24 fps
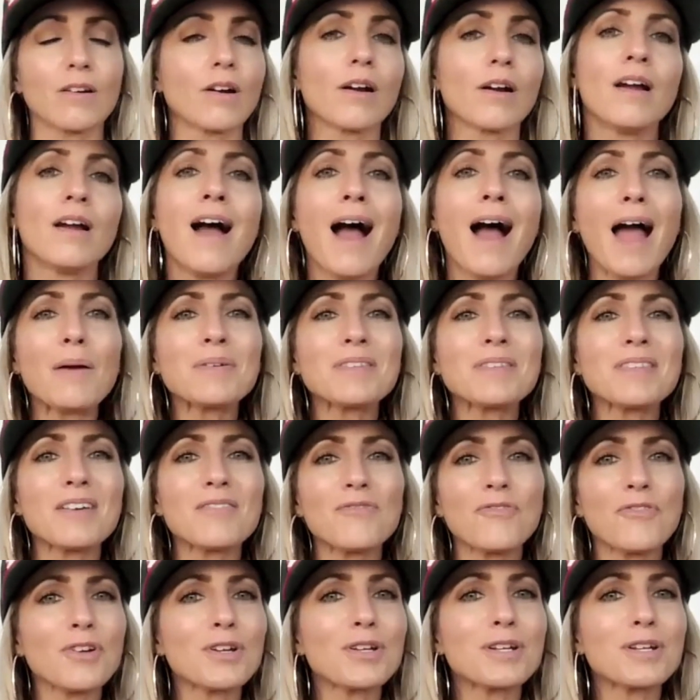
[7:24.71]
or I would
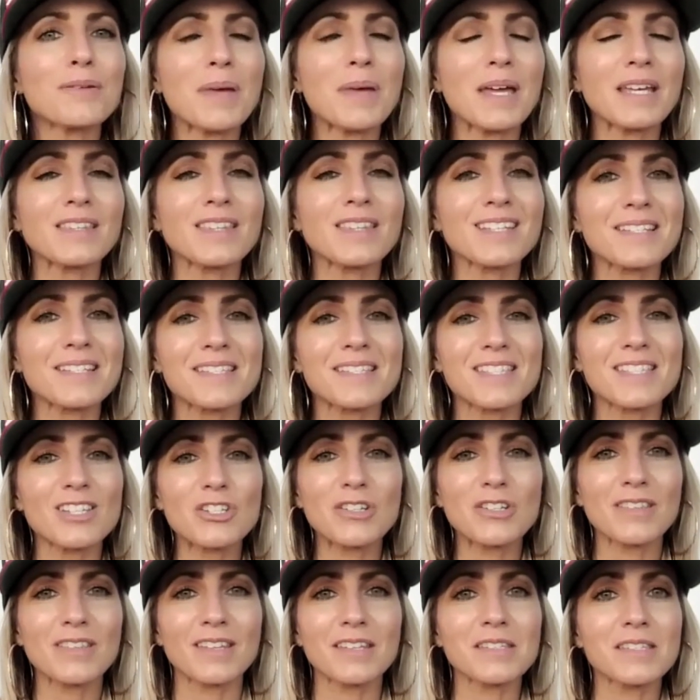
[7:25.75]
love for you to make the
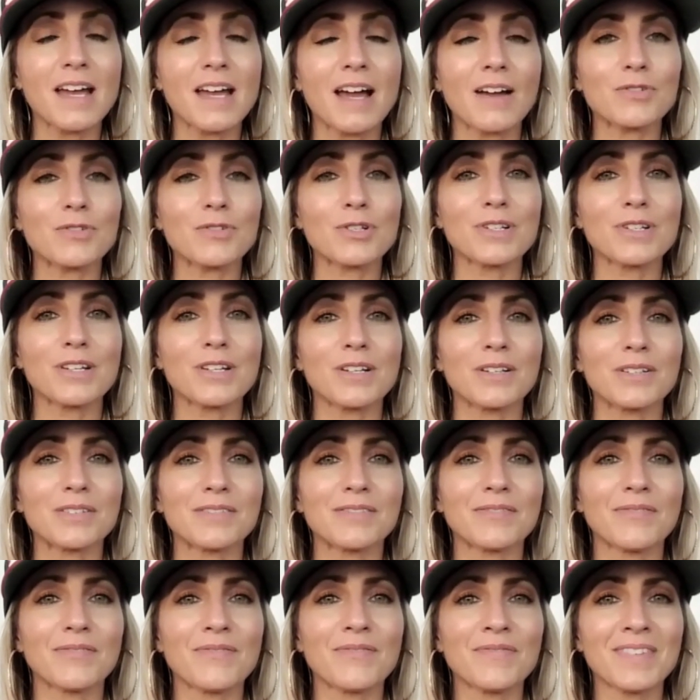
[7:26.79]
decision this
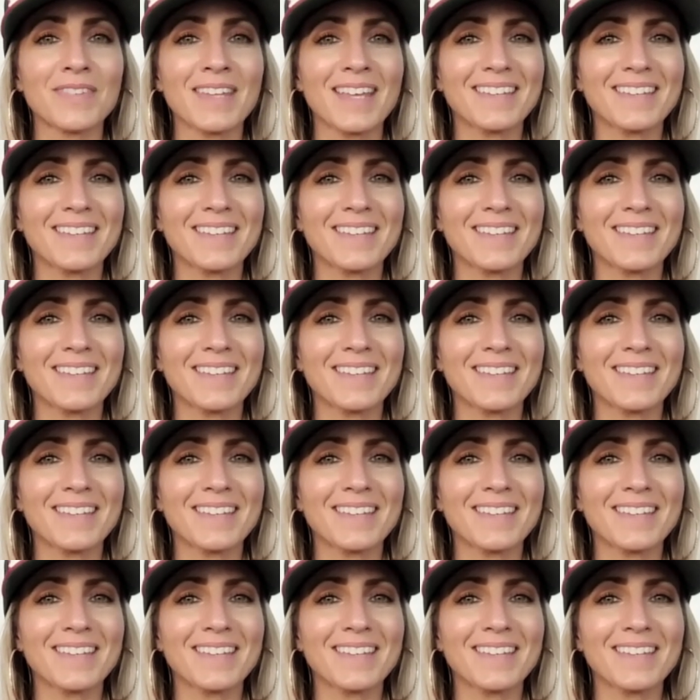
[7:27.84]
afternoon.